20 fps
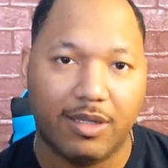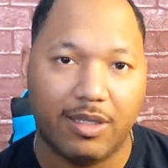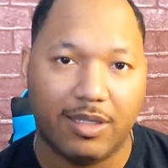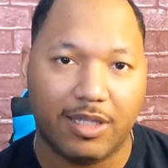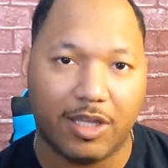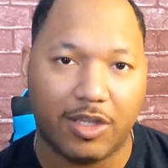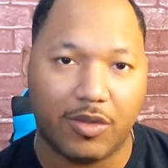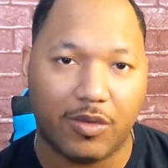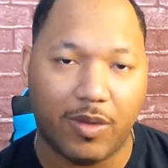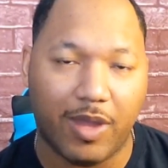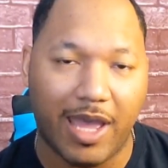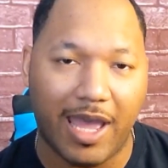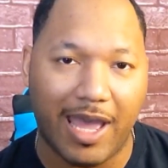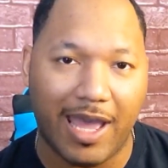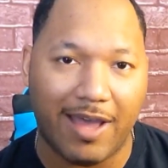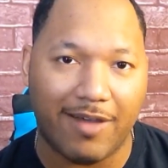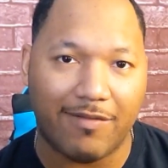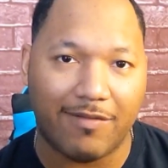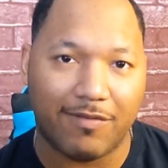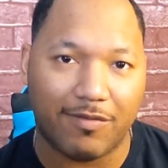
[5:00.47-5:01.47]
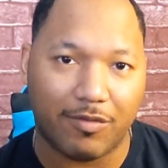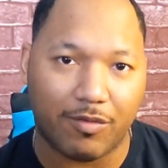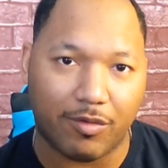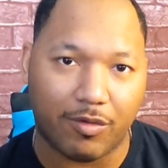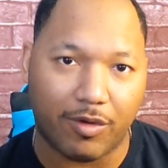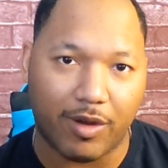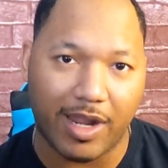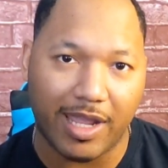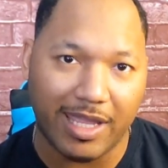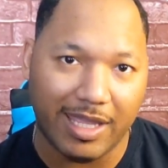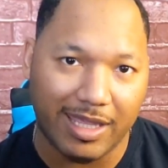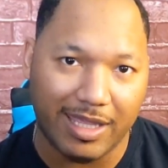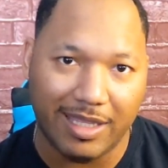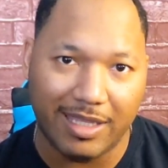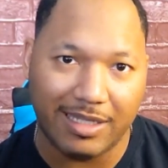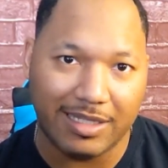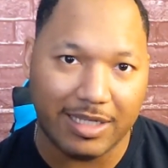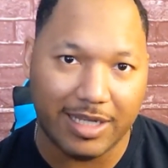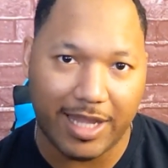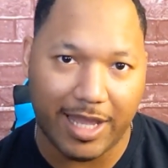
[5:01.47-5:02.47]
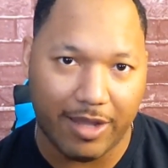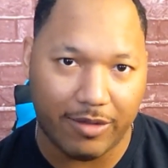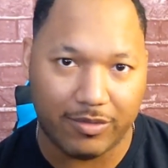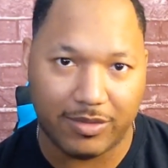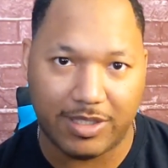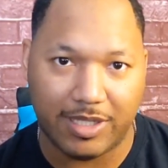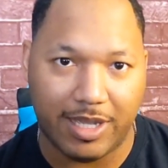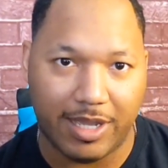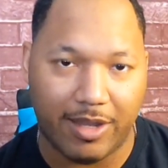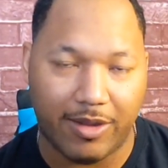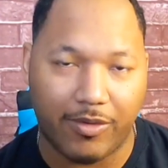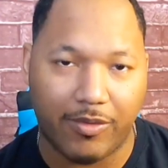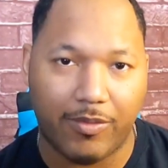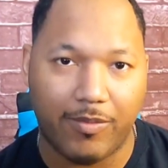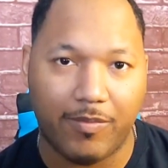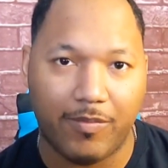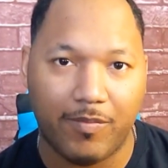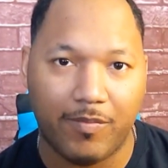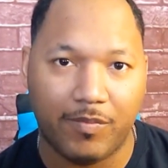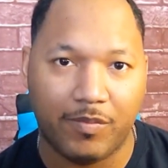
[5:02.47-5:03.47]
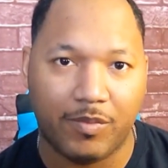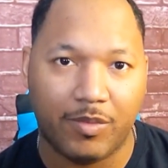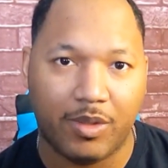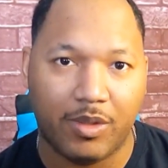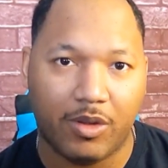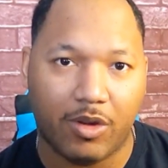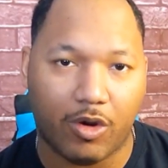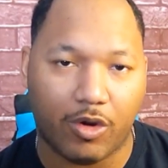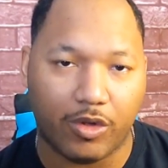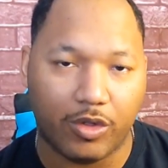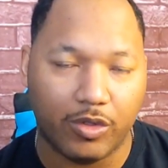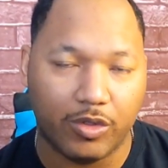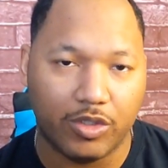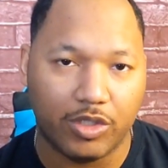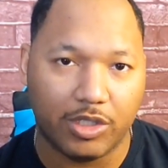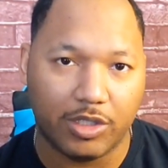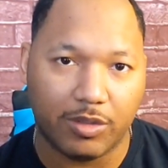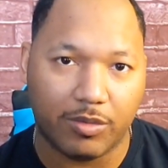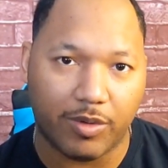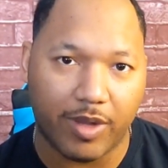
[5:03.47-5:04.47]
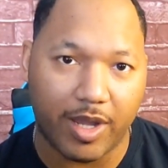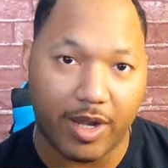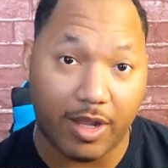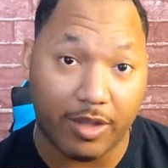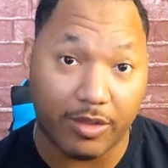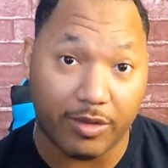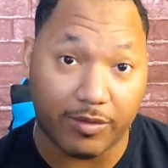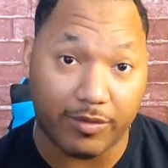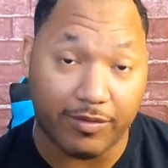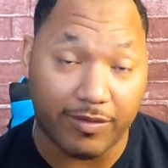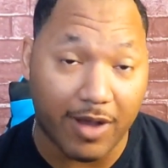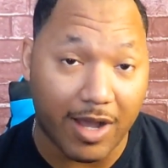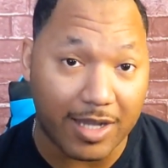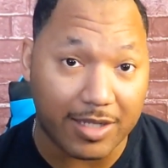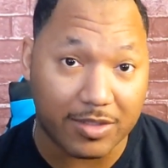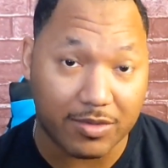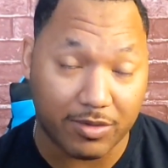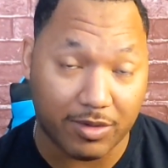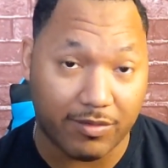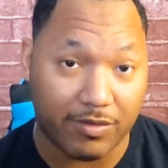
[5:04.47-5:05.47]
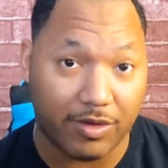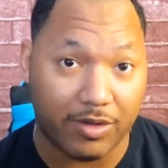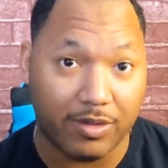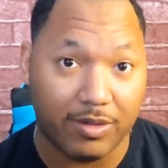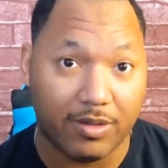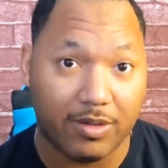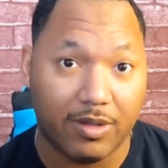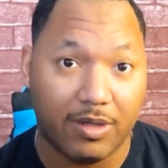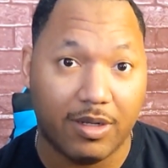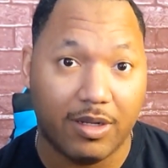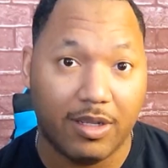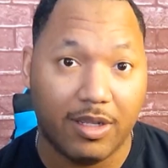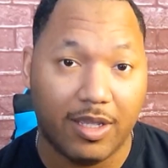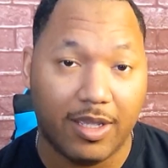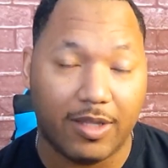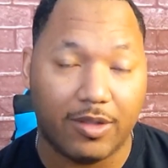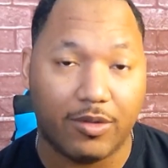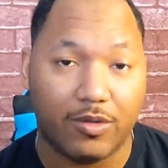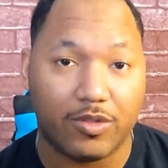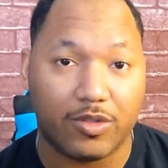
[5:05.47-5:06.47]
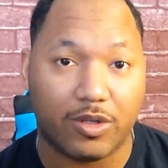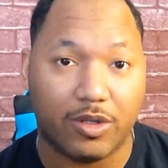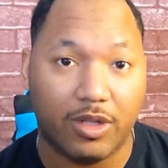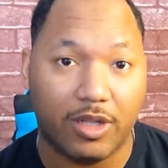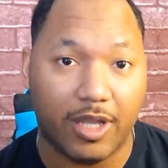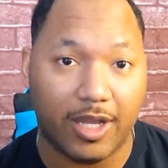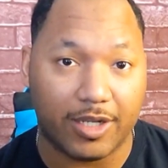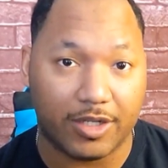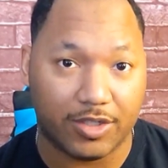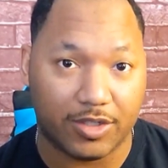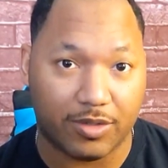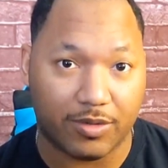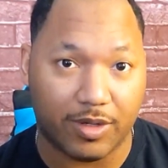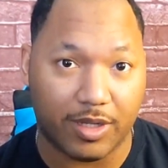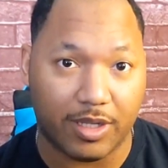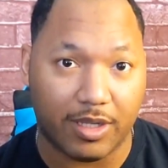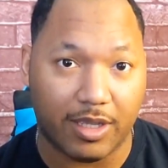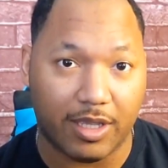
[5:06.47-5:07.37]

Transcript: that you have right in downtown are usually right on the Fox River, and those are luxury.